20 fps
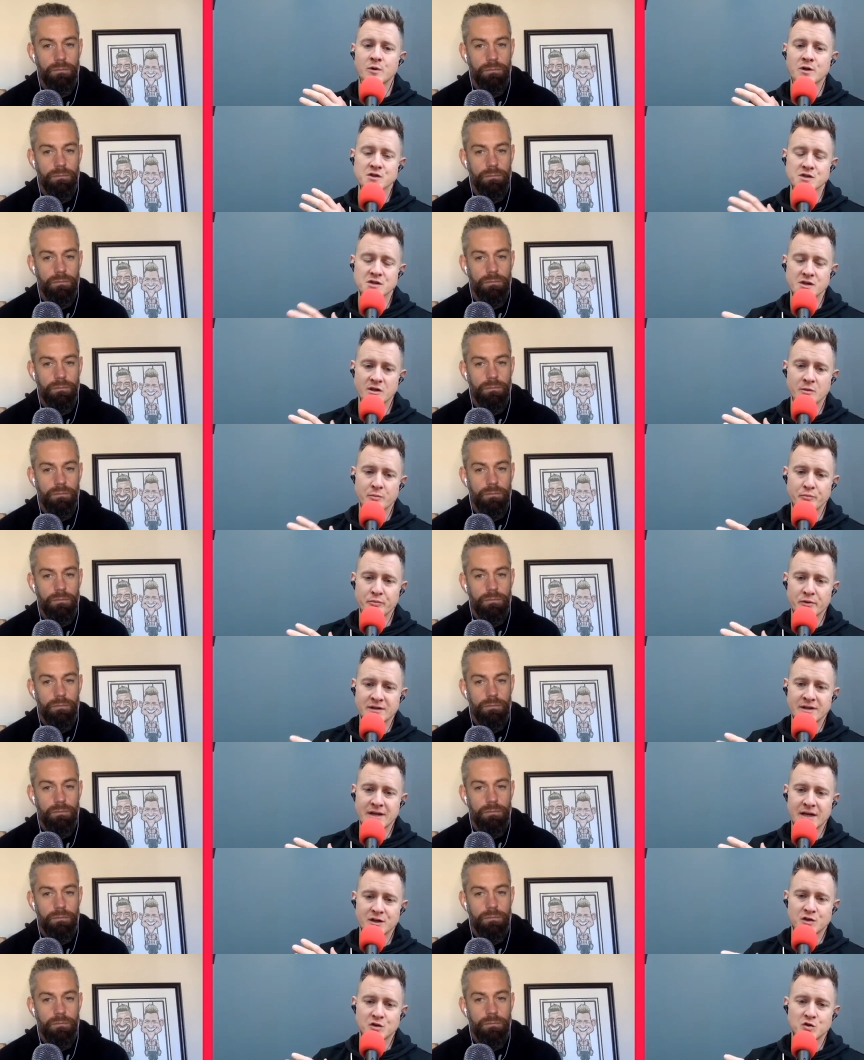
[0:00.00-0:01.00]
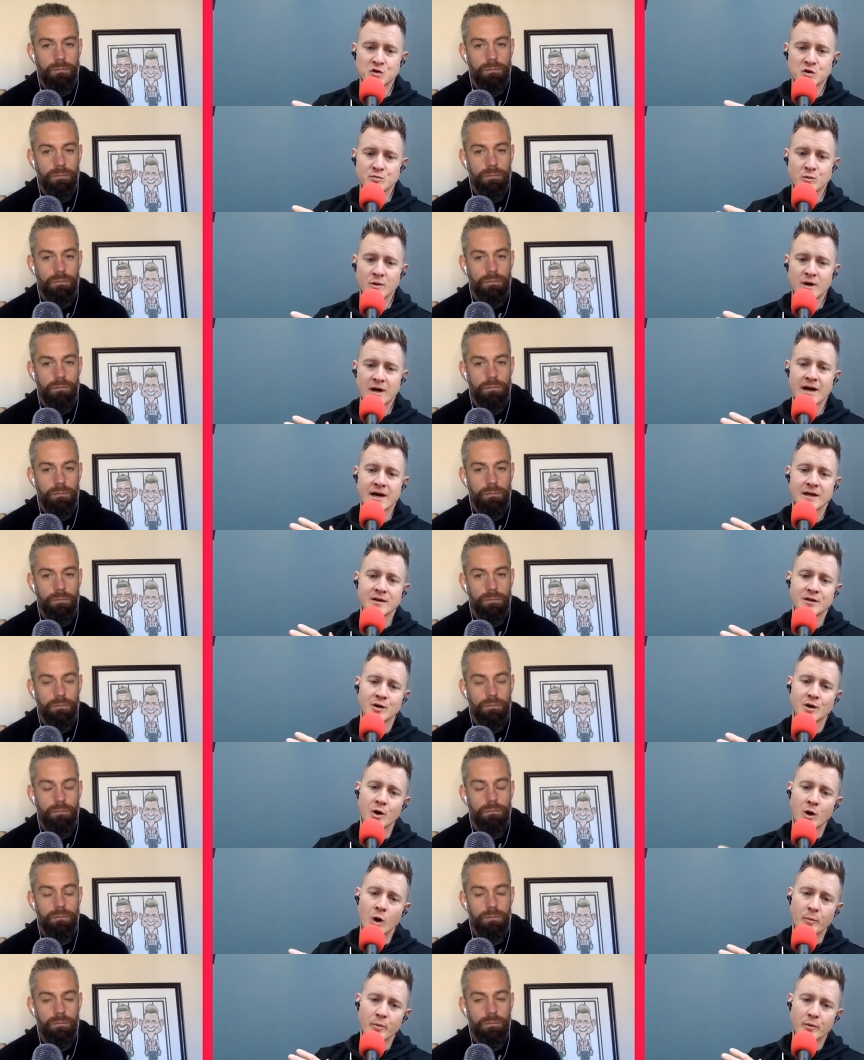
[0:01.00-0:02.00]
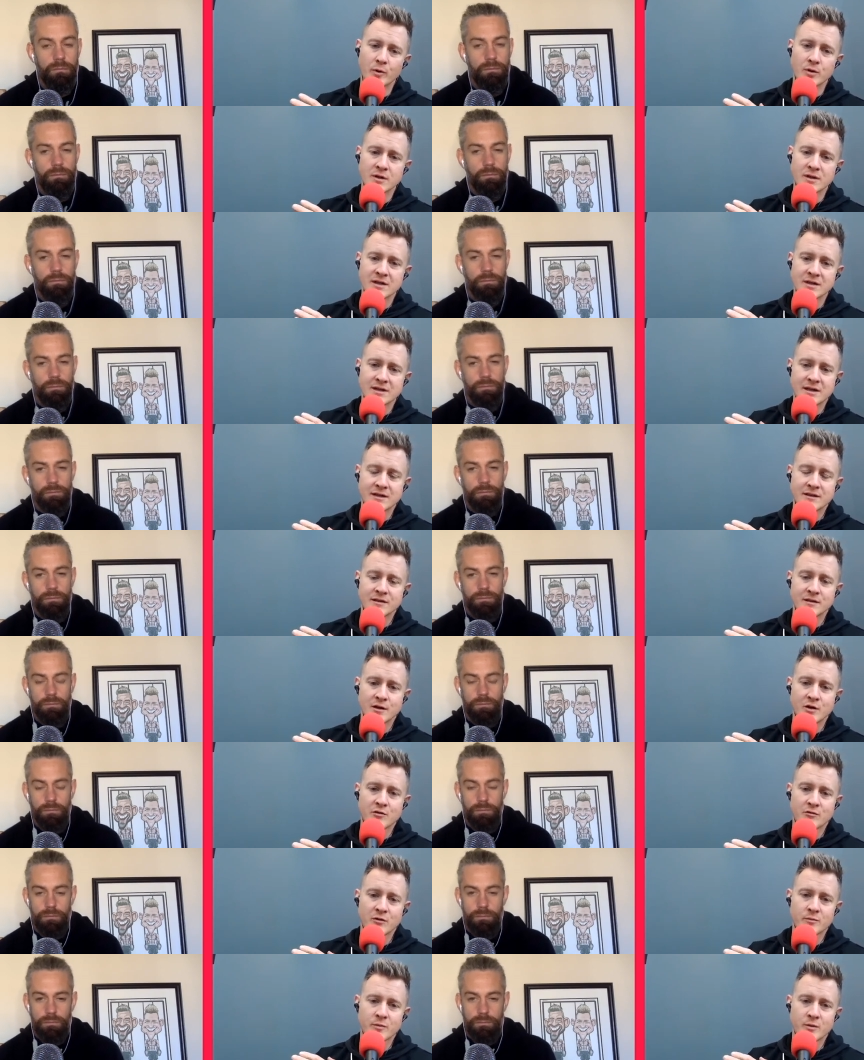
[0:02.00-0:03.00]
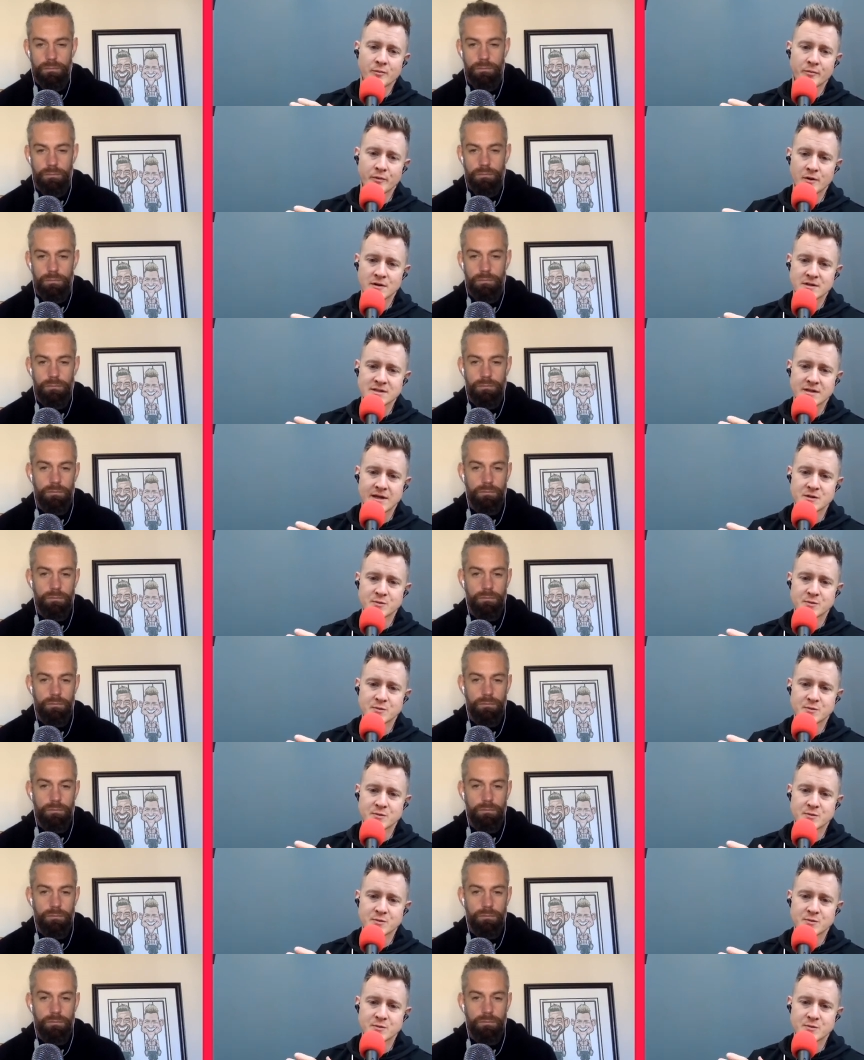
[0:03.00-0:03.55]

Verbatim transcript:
Speaker 1: just going to bring that humeral head up underneath the acromion process,